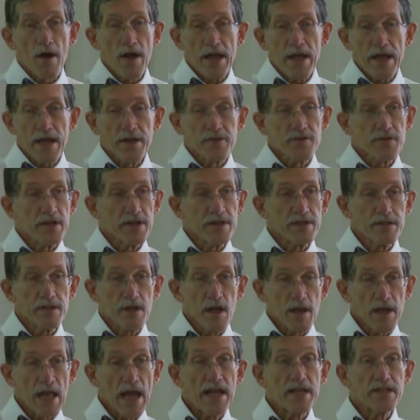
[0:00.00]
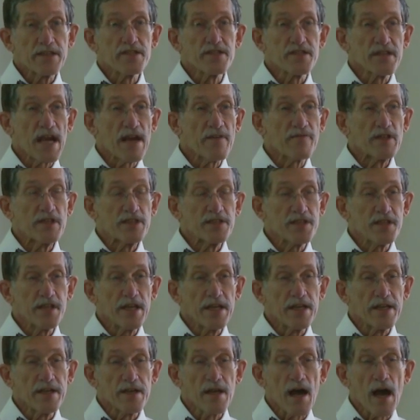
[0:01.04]
in the late
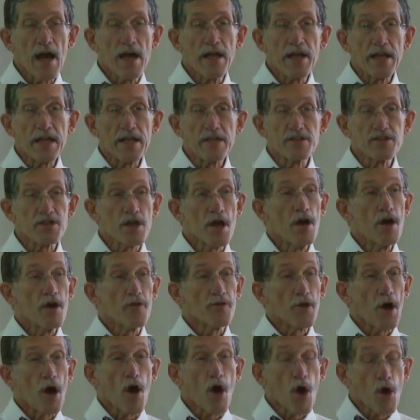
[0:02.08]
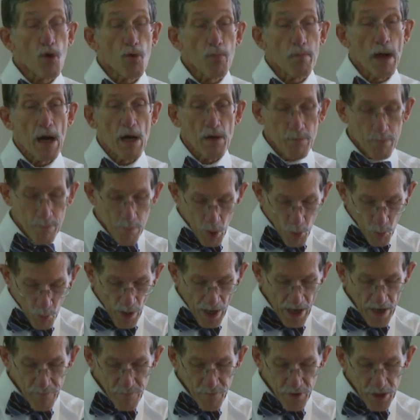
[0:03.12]
1790s, the Home
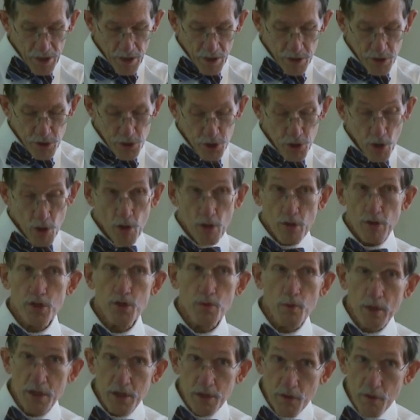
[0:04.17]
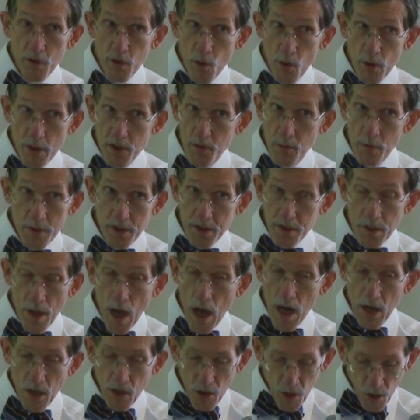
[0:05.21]
Moravian Church, which of course was
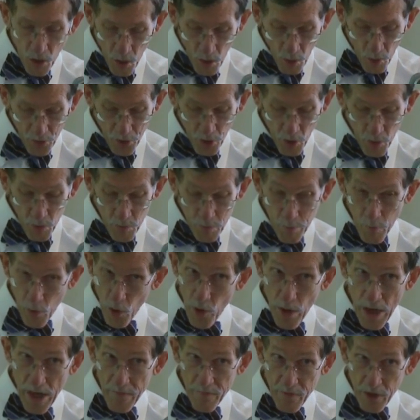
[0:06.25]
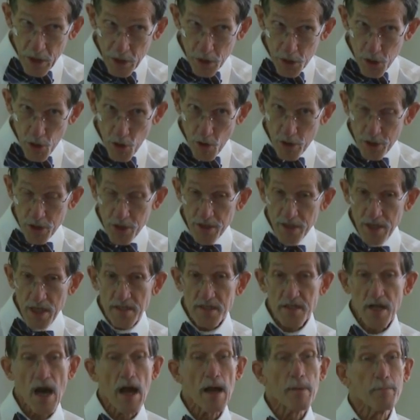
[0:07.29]
not called Home Moravian Church at the
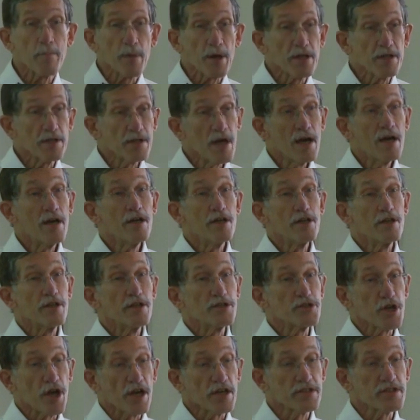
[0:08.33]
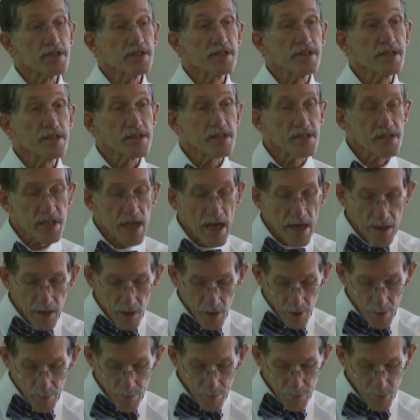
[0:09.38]
time, but just the
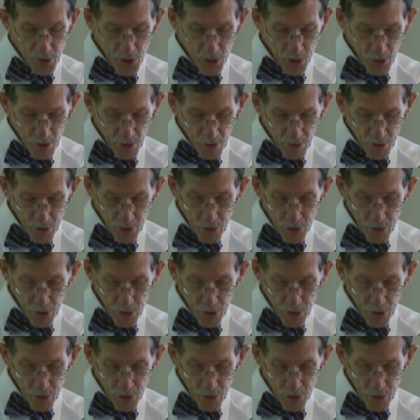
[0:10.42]
Salem Church.